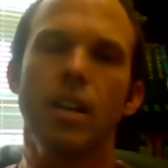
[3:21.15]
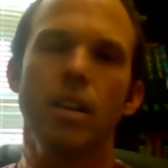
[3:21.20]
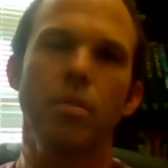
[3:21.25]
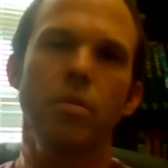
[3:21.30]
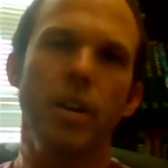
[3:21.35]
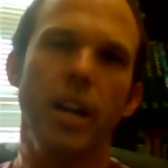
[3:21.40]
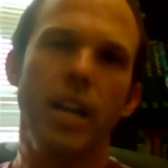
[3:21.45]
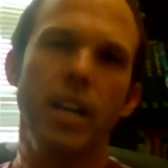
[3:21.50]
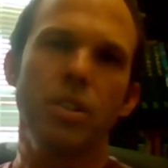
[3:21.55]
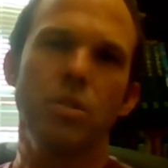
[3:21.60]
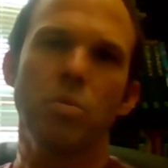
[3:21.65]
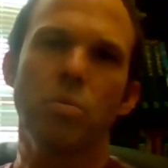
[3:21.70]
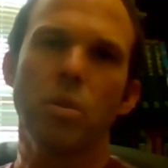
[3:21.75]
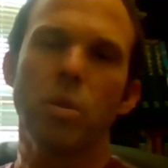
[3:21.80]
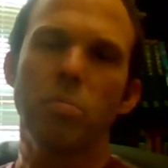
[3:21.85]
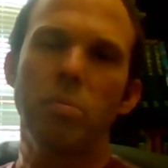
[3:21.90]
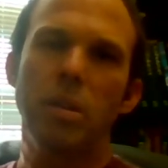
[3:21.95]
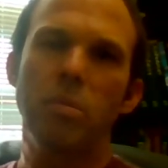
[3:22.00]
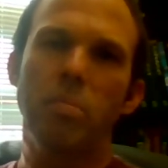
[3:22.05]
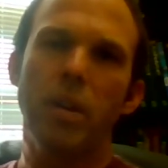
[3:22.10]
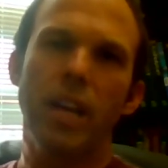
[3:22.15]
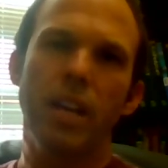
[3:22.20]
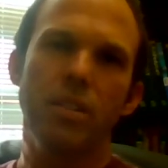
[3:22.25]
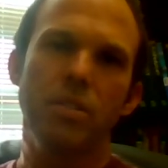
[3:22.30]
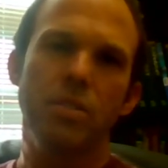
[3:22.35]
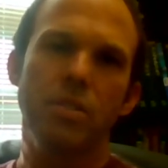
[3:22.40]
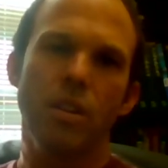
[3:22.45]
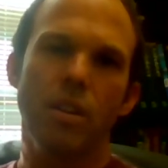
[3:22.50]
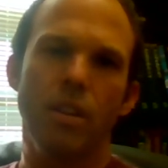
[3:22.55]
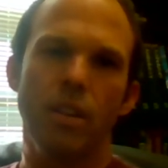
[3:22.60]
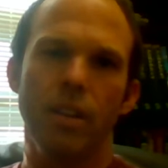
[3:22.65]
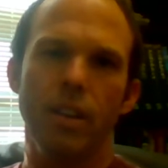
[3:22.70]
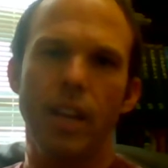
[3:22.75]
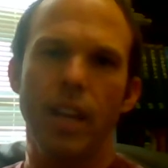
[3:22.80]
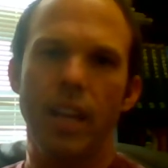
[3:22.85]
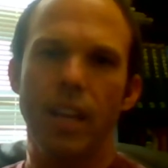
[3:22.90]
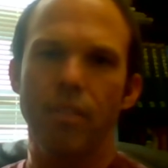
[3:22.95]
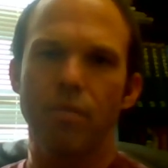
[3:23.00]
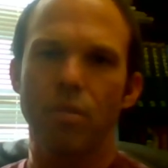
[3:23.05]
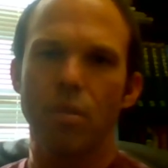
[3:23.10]
grades will be based on
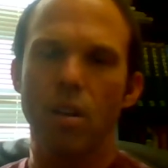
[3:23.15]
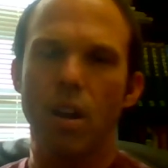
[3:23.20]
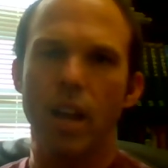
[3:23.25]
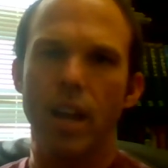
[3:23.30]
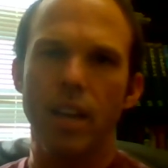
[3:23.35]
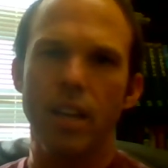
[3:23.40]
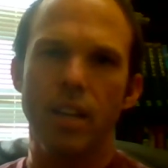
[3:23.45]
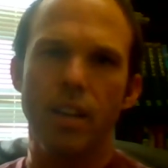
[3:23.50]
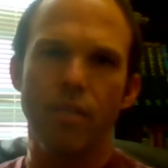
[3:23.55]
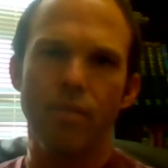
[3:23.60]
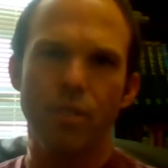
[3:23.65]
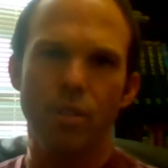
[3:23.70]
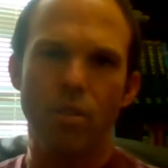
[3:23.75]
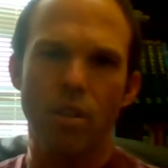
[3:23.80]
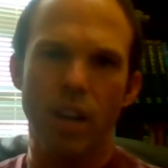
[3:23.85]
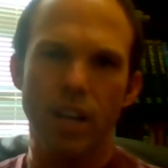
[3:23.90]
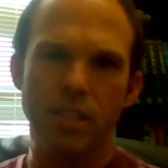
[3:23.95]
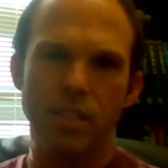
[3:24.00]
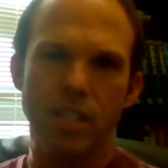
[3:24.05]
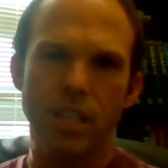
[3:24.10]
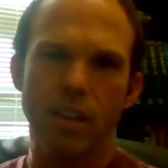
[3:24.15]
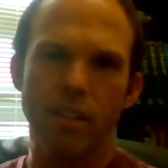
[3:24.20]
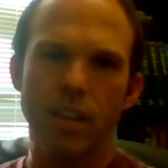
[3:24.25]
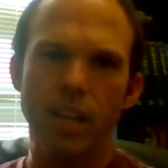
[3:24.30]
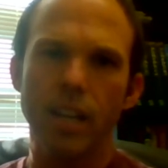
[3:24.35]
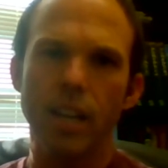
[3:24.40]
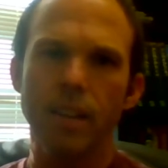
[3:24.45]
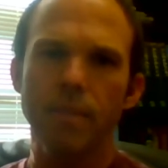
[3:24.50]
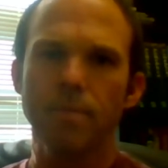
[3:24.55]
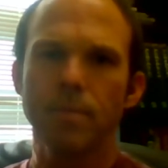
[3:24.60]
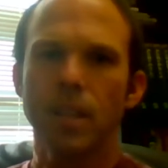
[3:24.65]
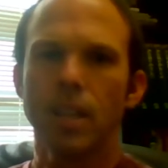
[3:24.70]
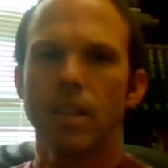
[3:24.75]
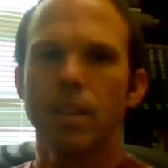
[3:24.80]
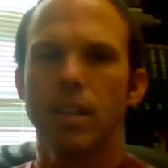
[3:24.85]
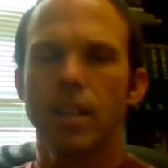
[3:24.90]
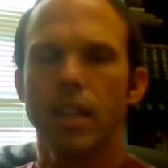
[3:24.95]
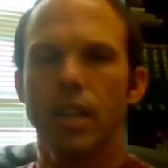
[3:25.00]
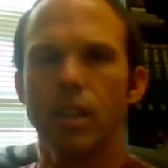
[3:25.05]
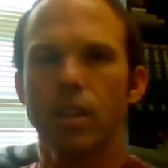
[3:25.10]
a variety of criteria,
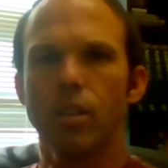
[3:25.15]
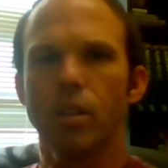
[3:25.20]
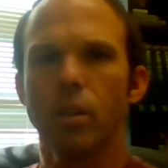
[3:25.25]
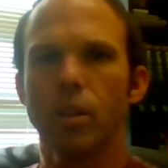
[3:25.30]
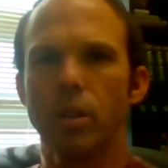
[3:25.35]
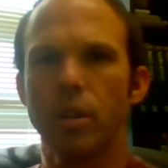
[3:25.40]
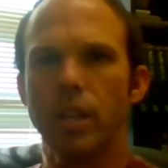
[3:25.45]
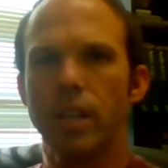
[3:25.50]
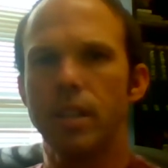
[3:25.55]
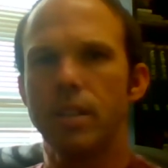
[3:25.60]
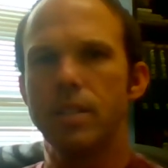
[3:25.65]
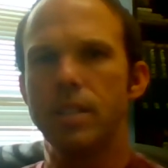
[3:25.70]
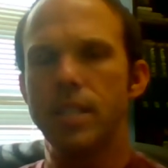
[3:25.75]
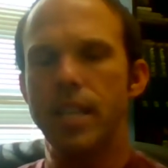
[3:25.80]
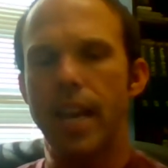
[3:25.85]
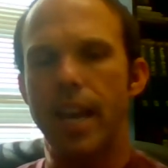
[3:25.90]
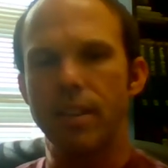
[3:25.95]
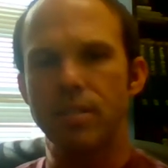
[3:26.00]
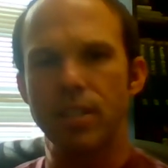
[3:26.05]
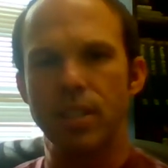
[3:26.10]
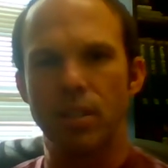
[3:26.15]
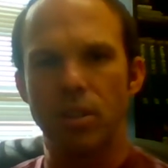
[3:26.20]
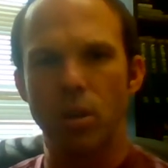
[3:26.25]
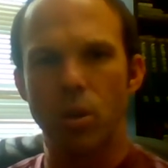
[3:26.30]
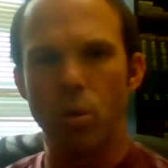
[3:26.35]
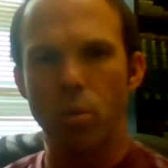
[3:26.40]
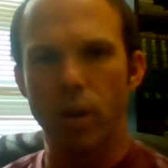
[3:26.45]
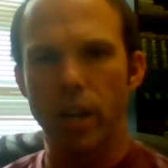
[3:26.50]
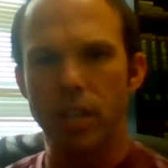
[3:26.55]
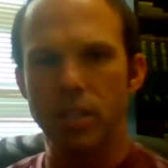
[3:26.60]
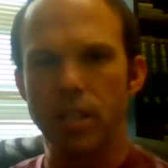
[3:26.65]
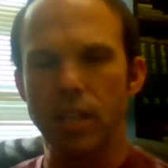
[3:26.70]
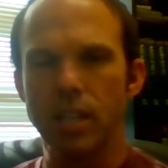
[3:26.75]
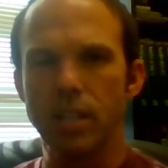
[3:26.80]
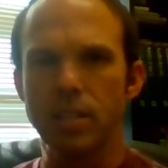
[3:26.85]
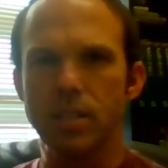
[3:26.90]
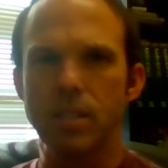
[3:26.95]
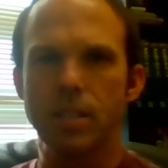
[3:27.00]
including tests and quizzes,